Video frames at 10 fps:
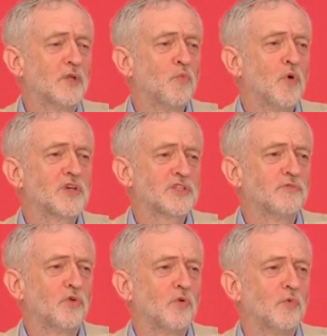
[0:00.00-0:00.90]
the worst
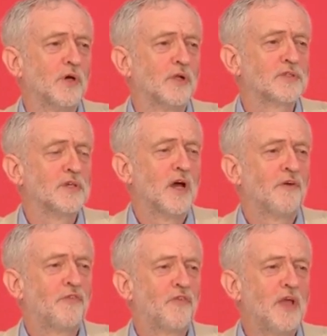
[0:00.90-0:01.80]
of all worlds
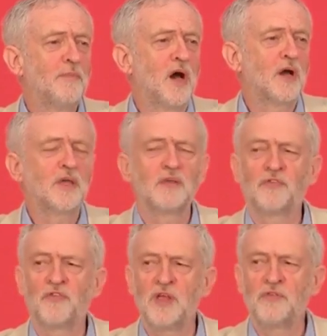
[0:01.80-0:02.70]
a free market
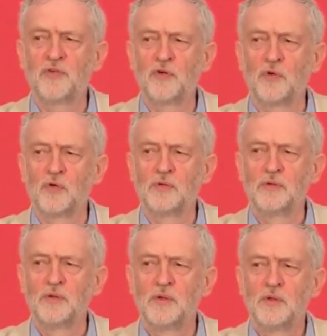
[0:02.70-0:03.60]
free for all,
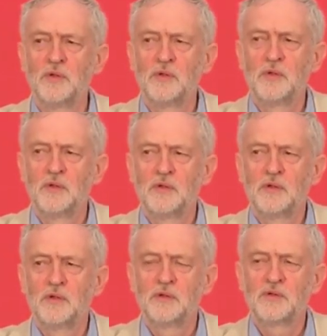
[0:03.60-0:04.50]

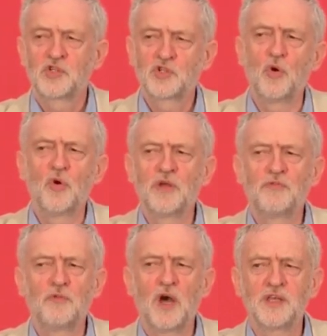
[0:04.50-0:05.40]
shorn
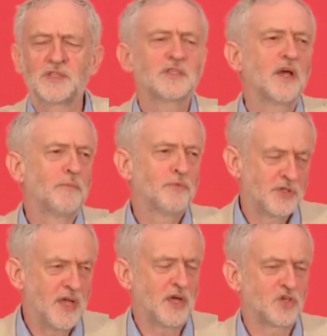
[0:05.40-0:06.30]
of rights and
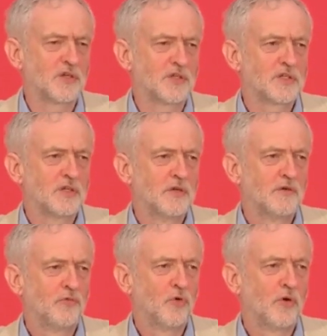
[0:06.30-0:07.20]
protections
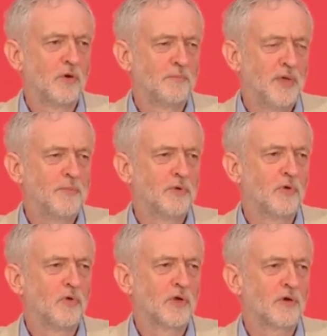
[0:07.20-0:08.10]
for people
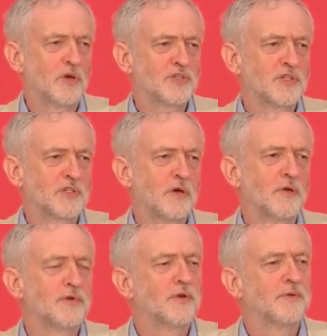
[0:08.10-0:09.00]
all across this
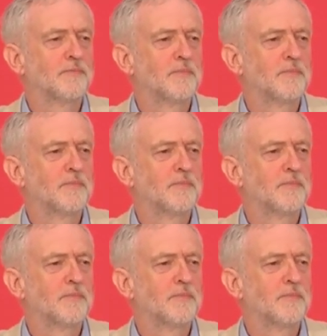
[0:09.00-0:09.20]
continent.